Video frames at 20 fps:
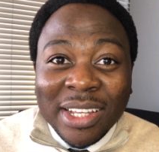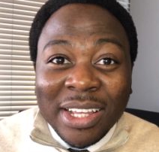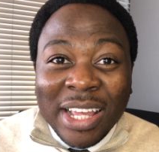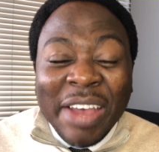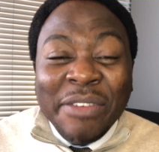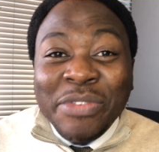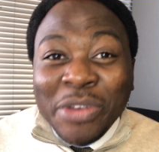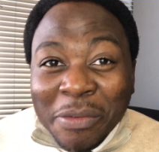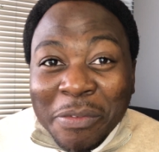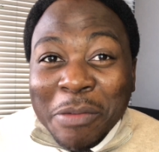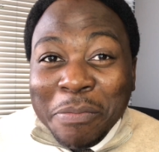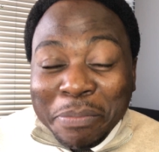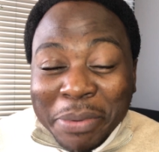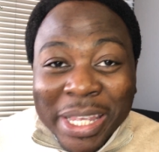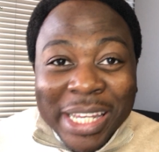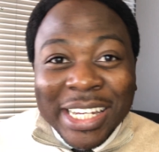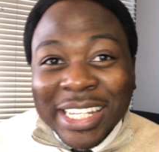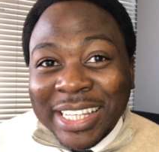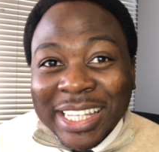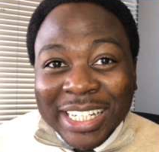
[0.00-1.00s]
Have you ever
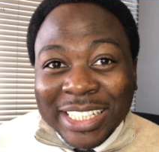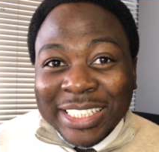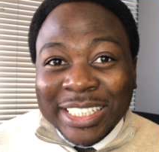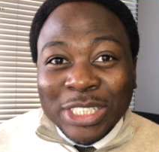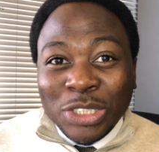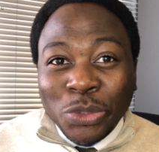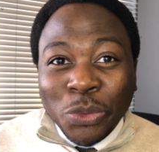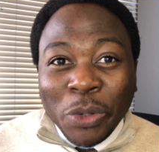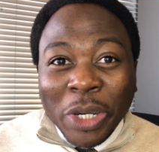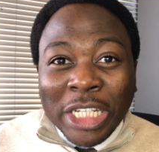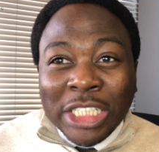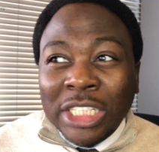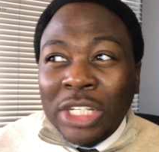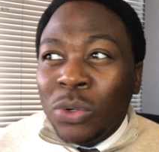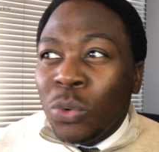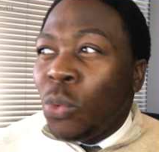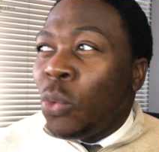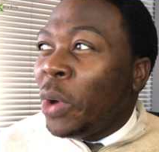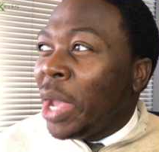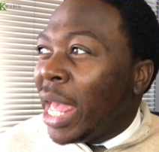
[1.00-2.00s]
been in that
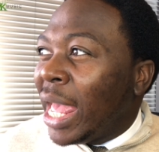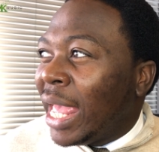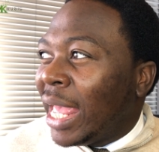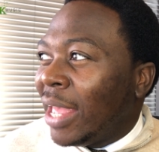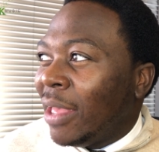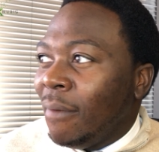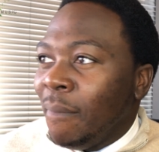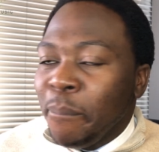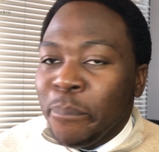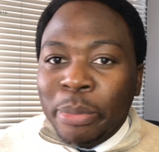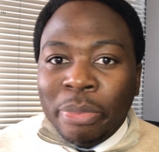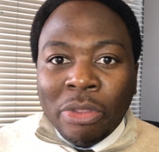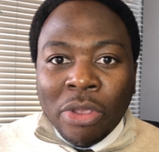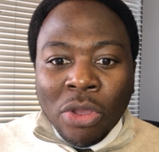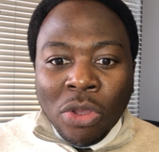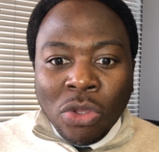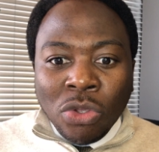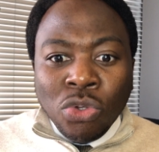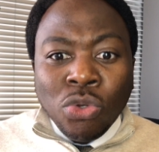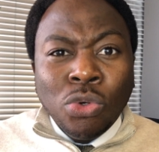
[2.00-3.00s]
situation where
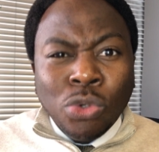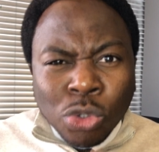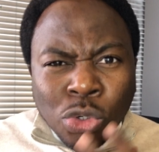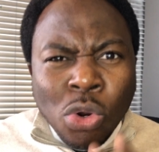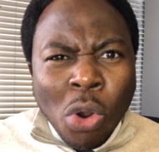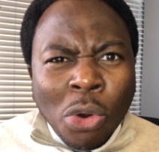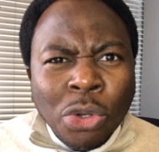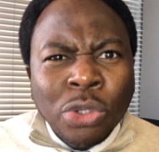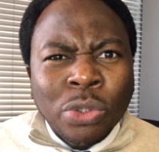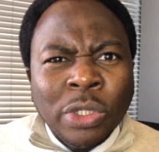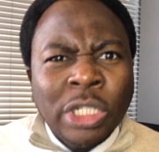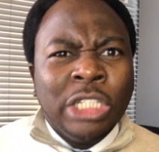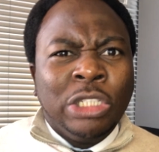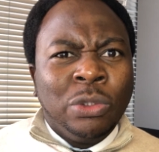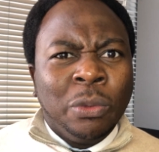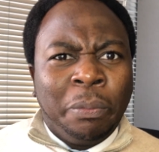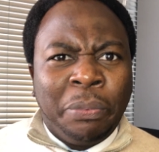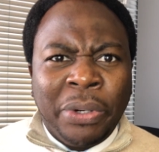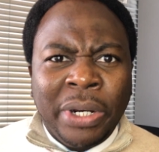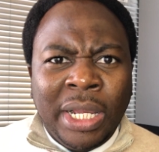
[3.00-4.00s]
you know you need
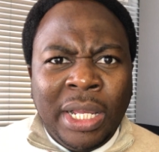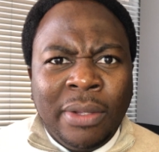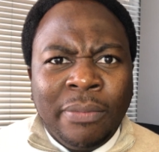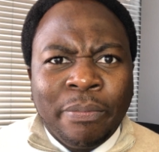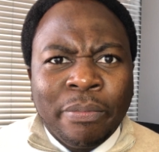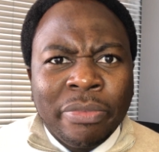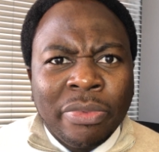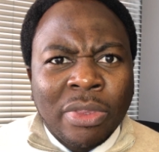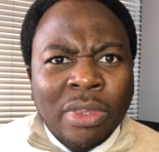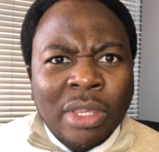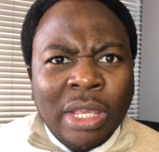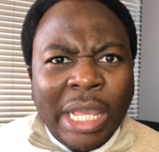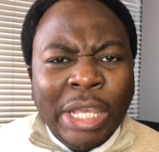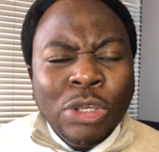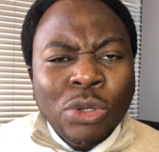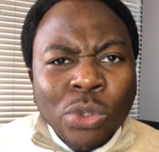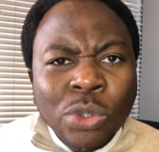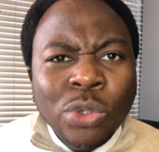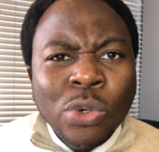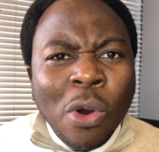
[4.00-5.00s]
to pray?
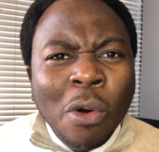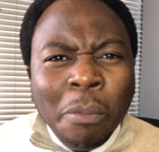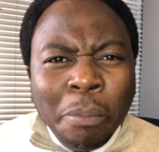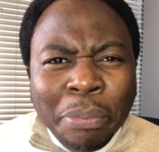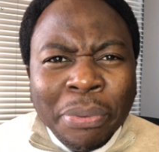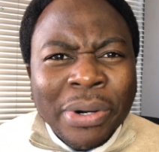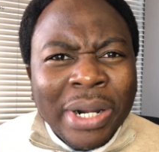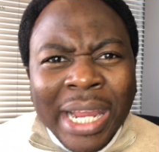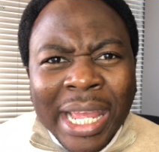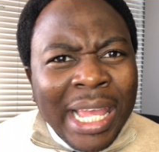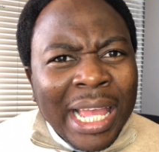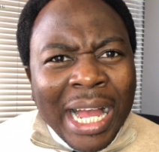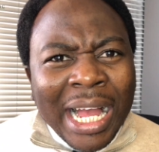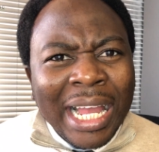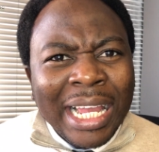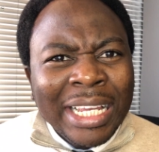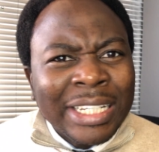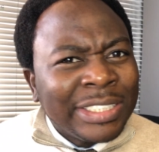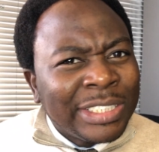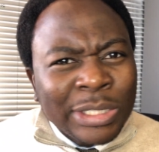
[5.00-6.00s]
You know
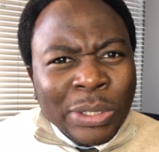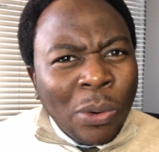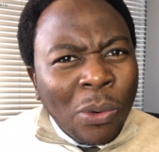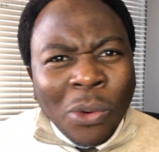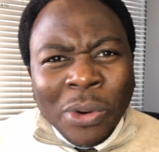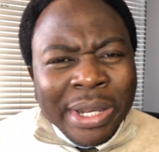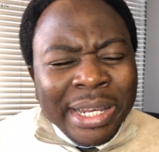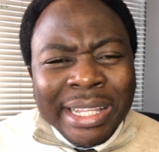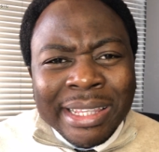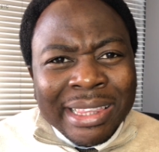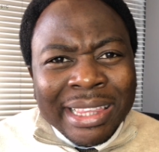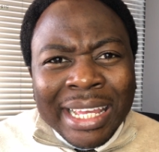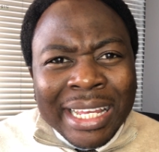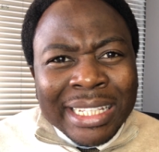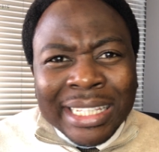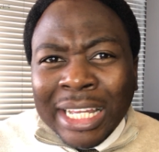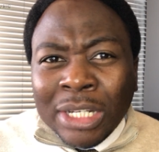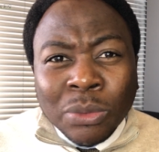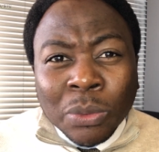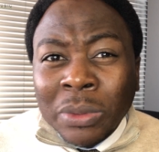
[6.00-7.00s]
prayer is the only
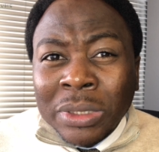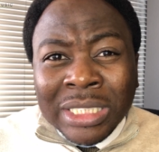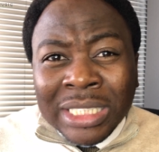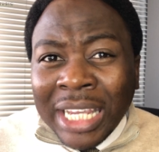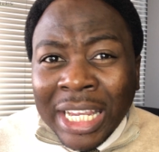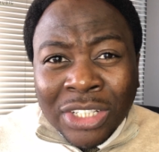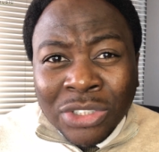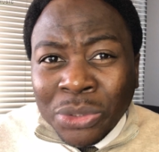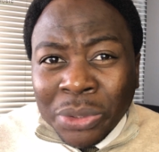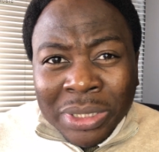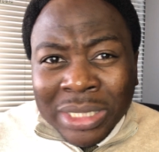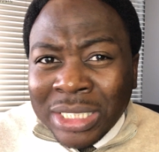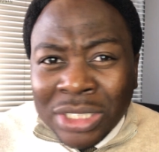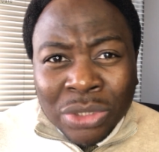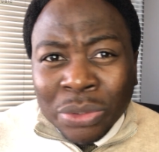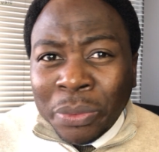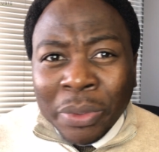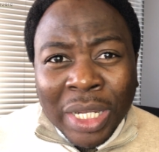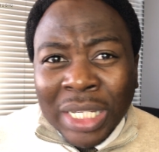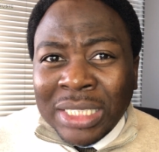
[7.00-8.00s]
thing that will change your
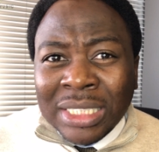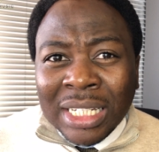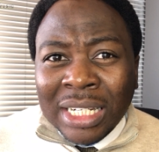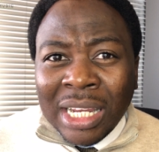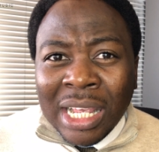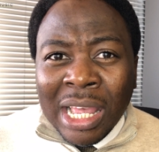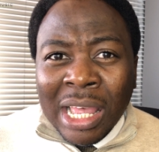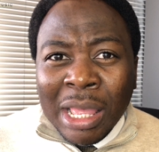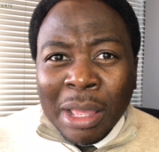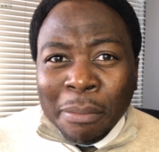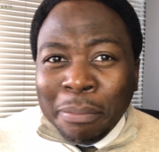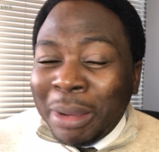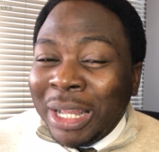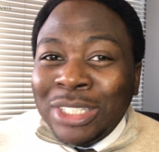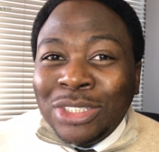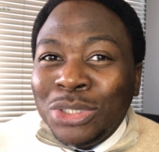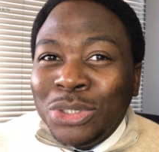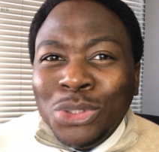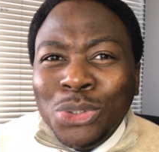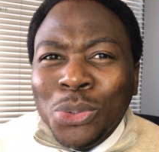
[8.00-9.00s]
situation,
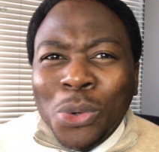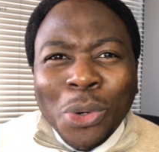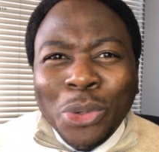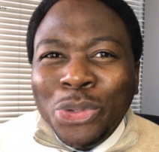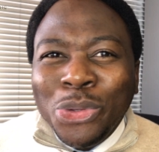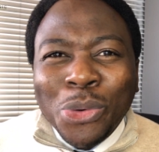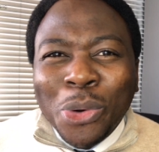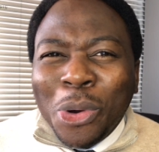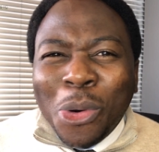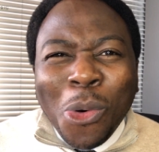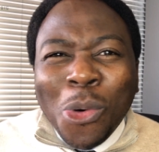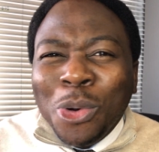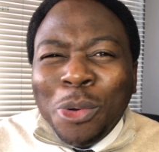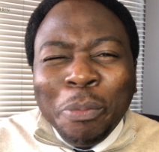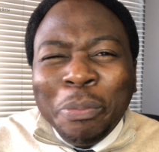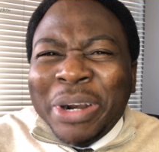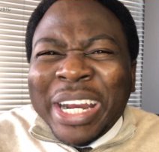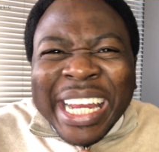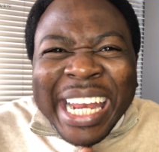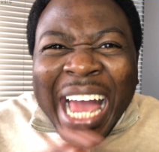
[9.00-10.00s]
but you're all
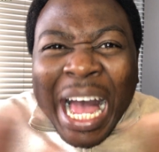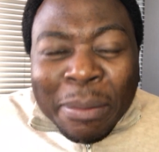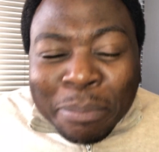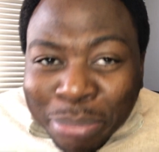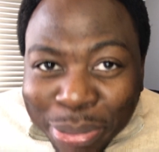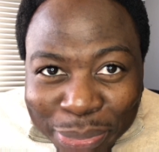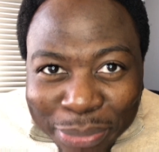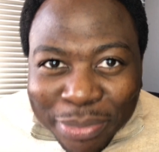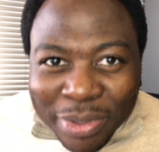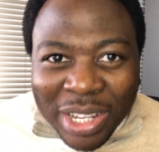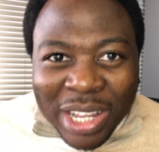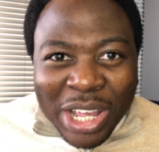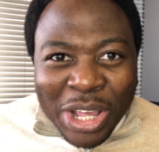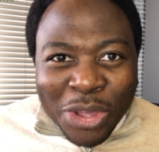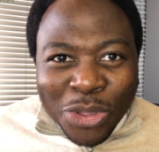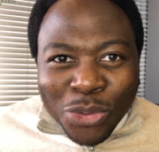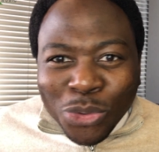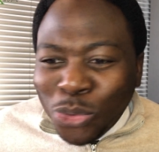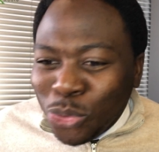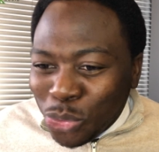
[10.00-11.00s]
prayed up.
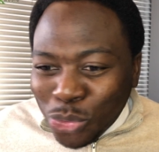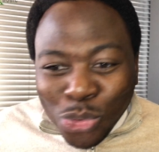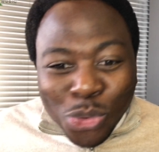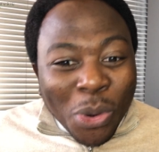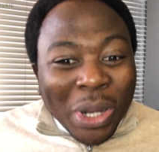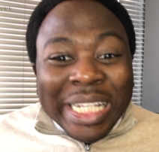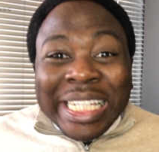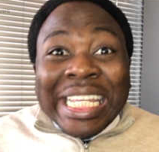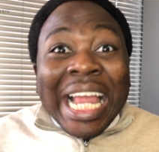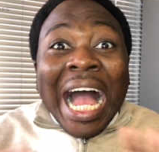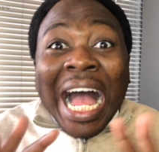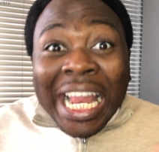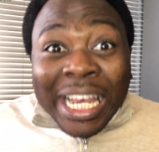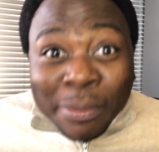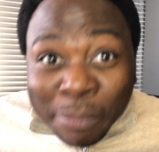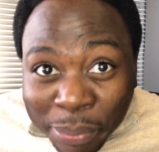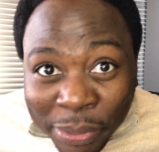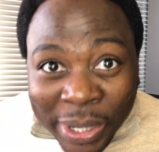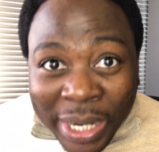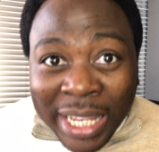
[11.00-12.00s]
You are
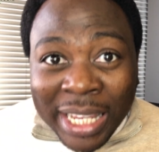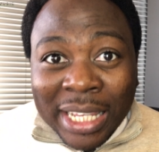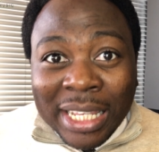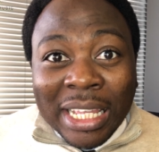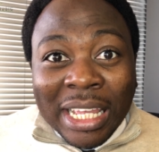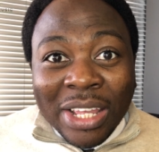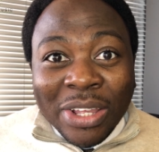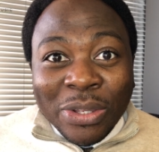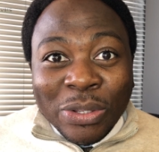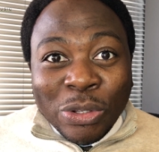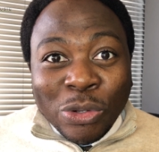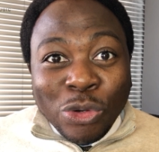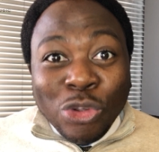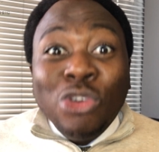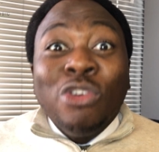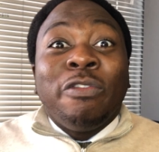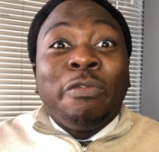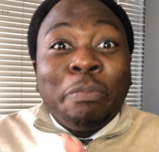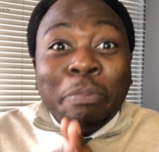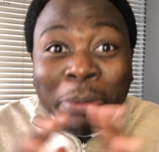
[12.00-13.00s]
done praying.
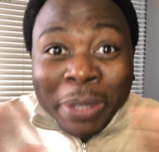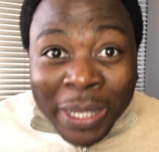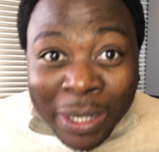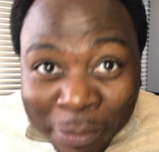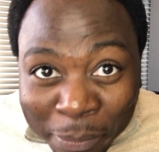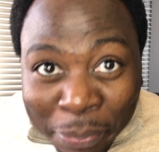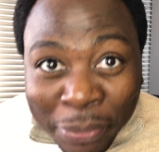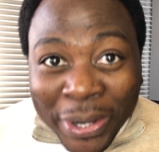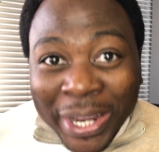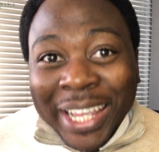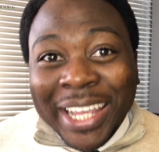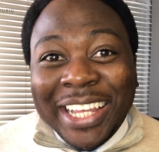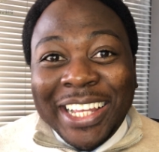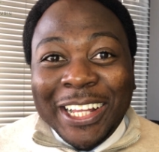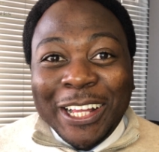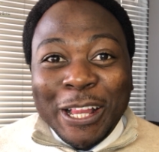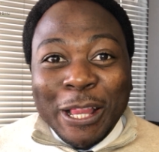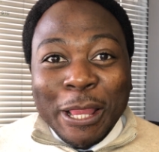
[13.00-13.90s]
You've been praying.